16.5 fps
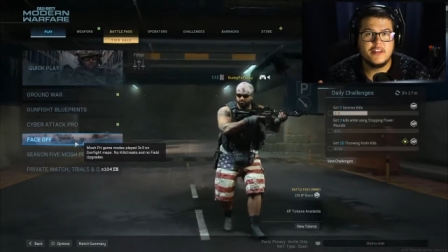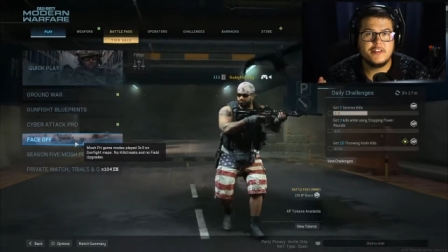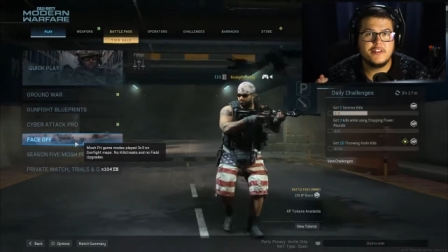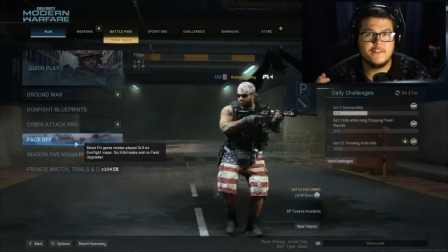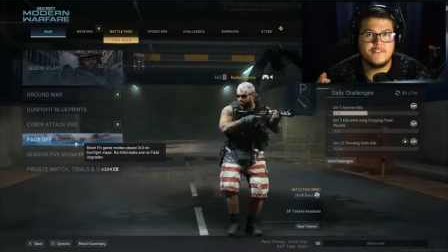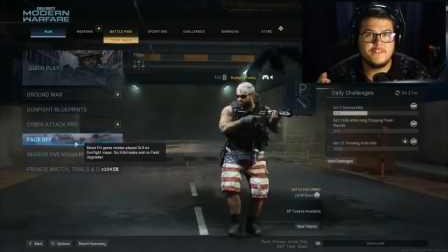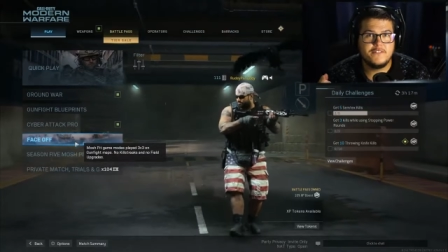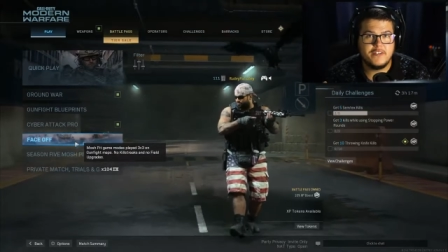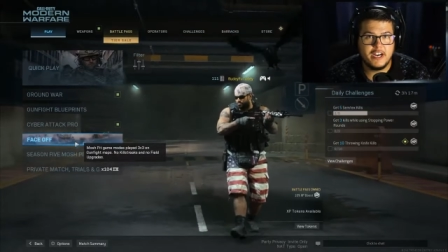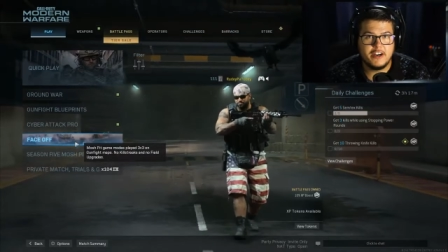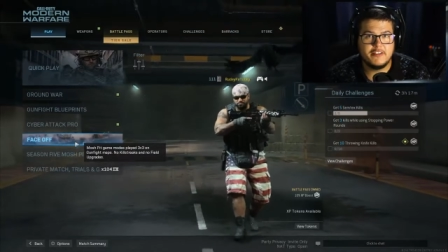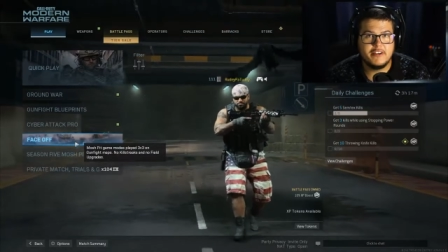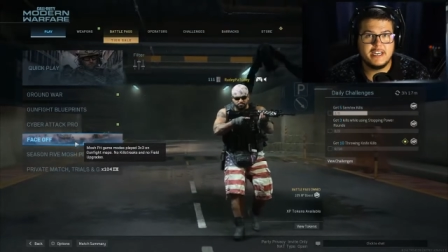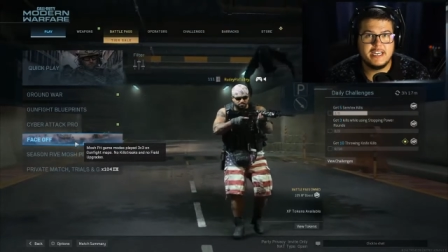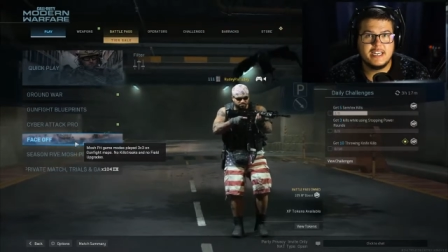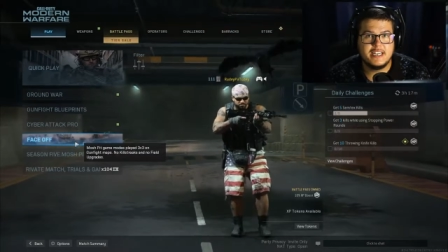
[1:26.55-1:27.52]
the
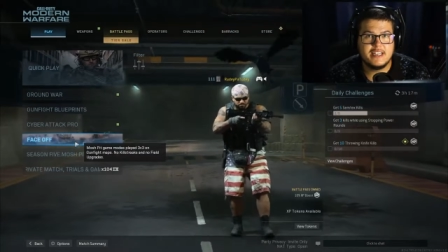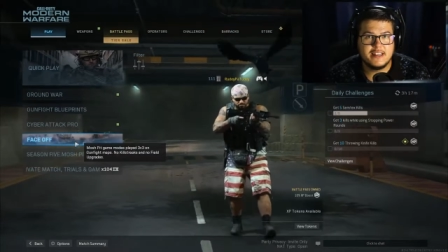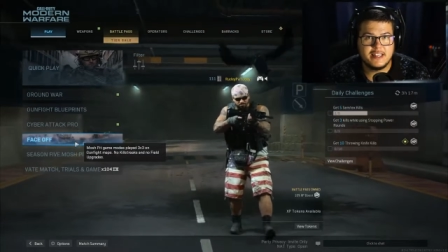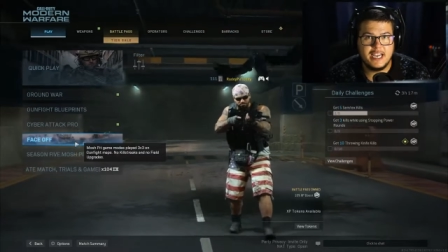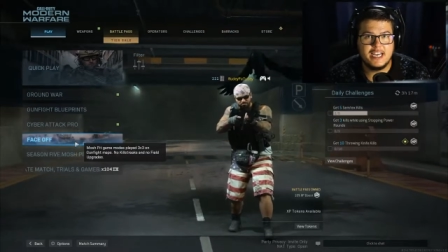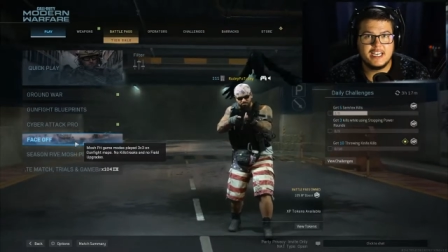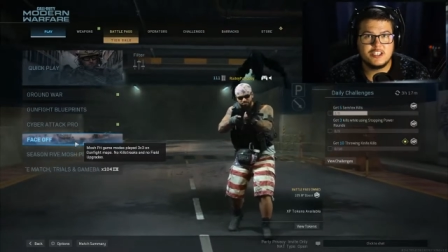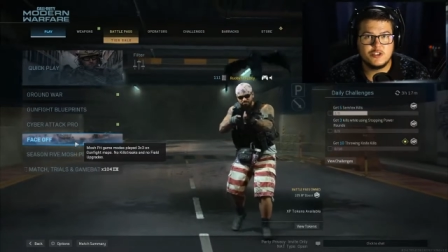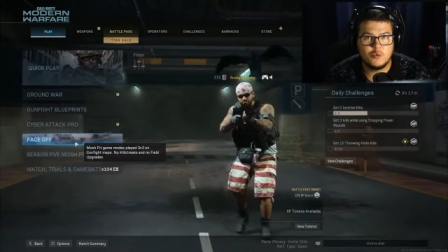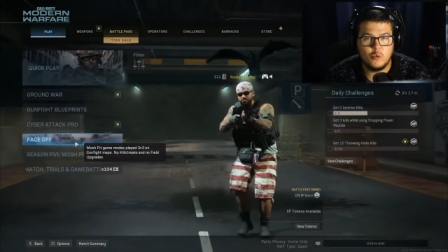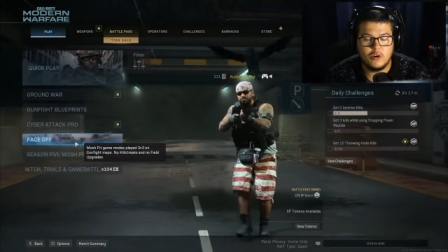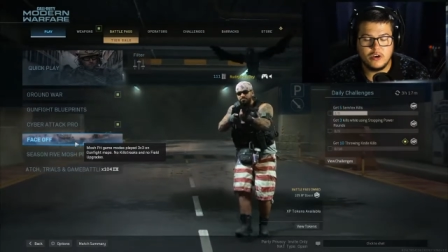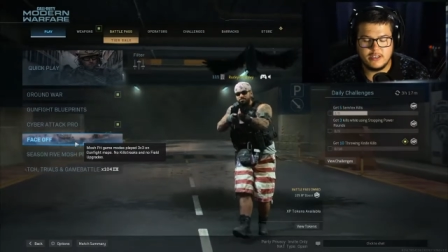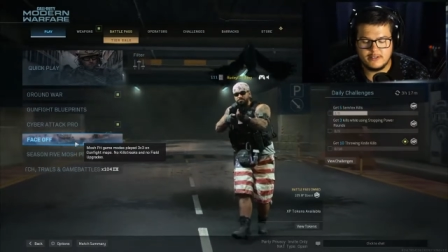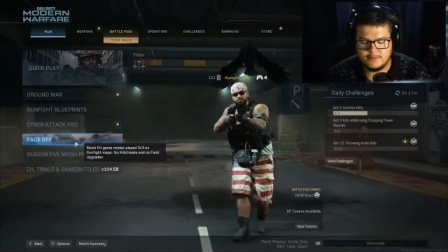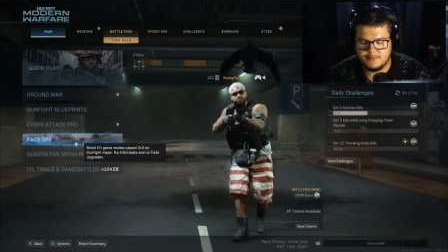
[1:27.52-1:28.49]
very last
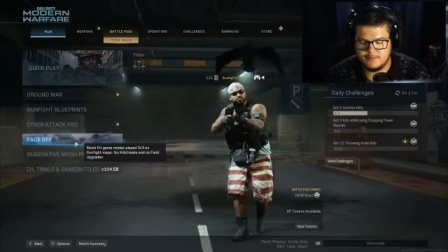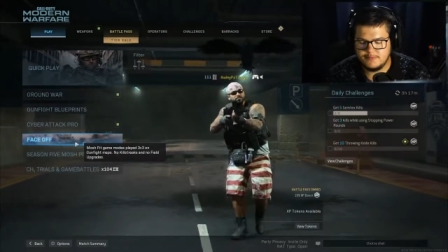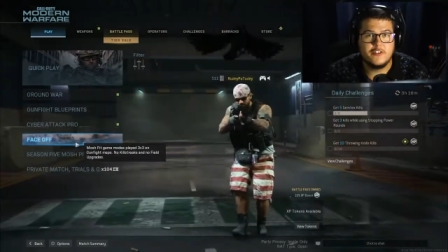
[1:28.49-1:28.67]
one.